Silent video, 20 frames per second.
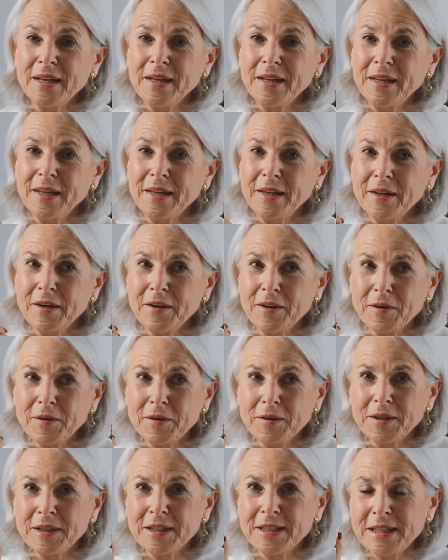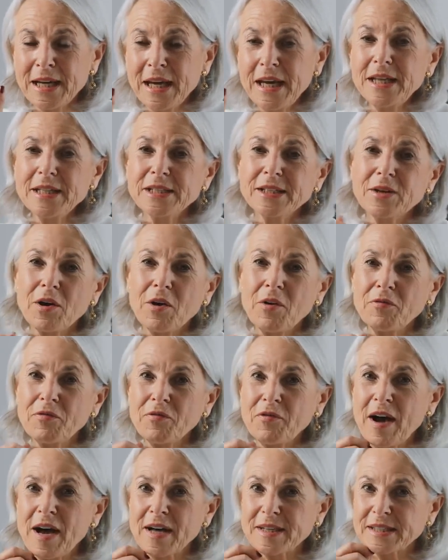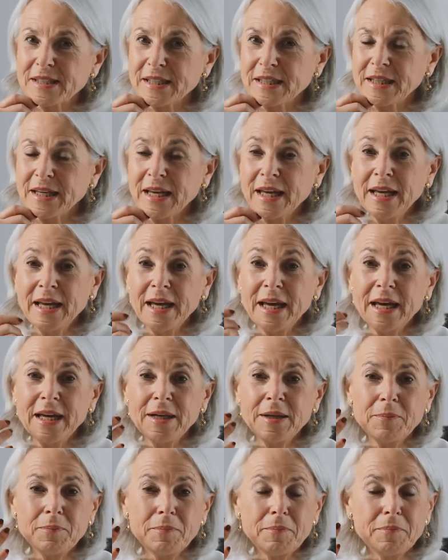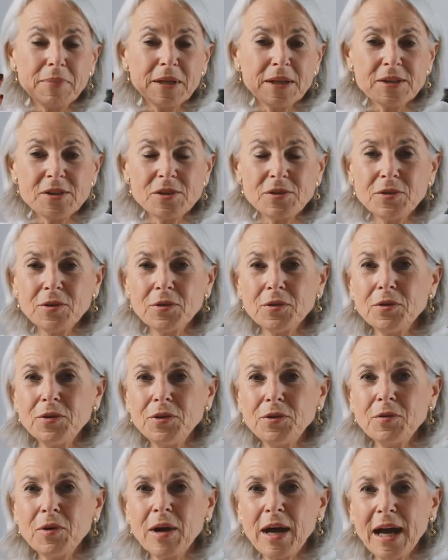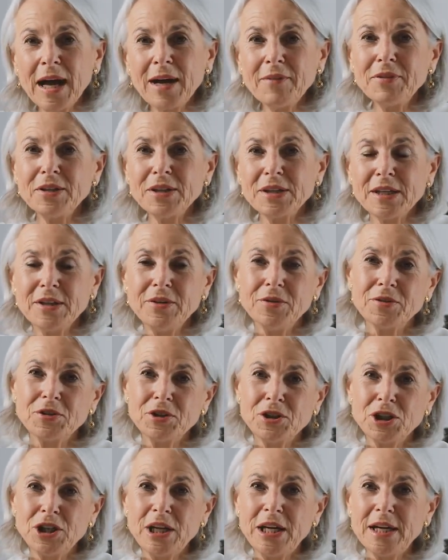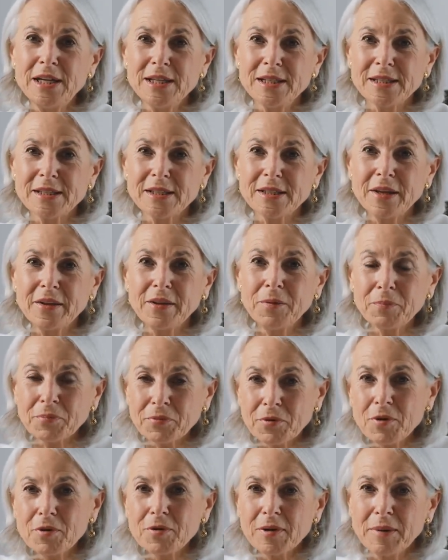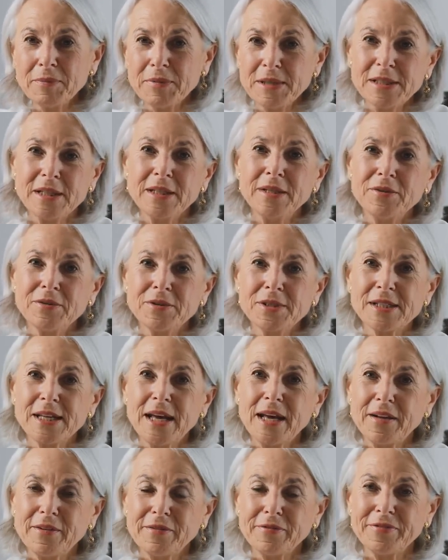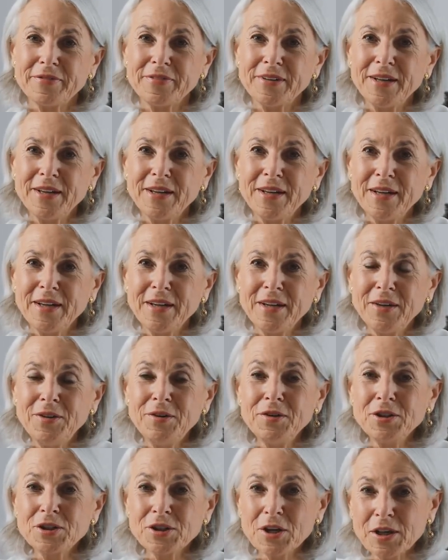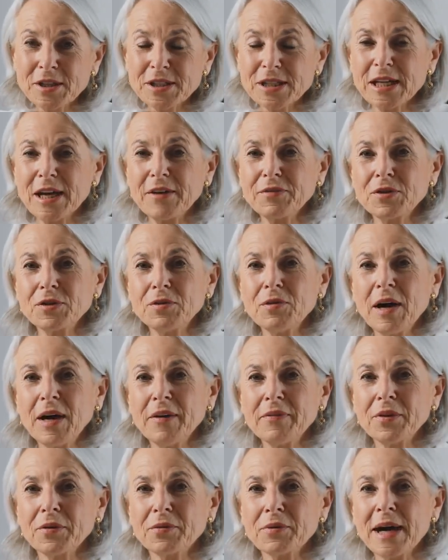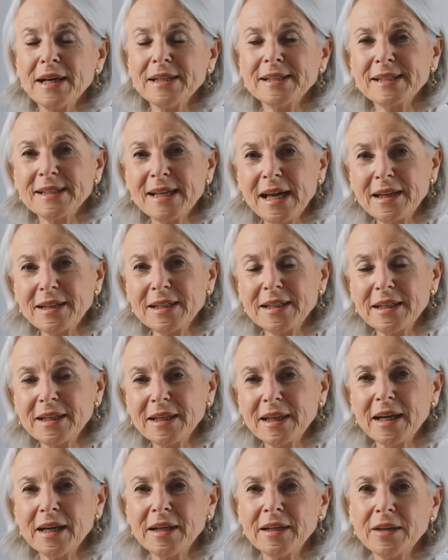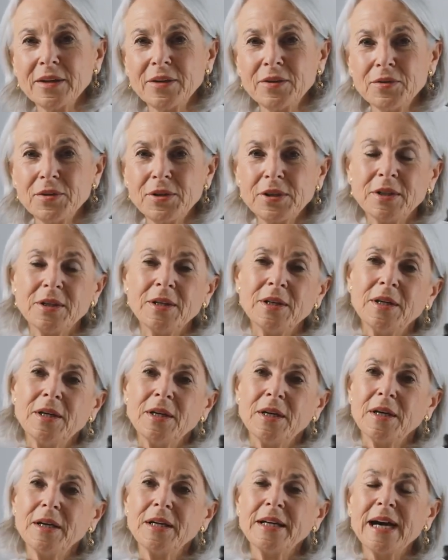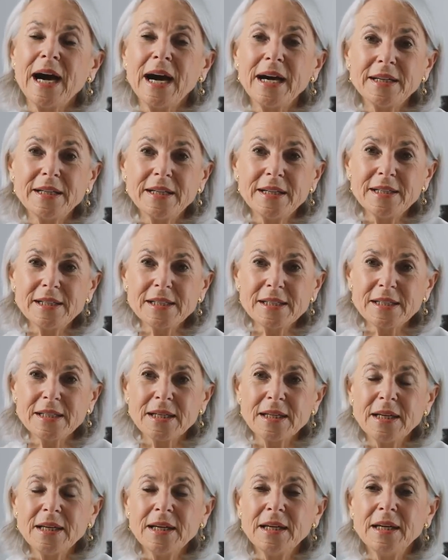the taste of fasting. And because, you have it in your genes, the program is in yourself. You just have to have the right setting and a good guidance.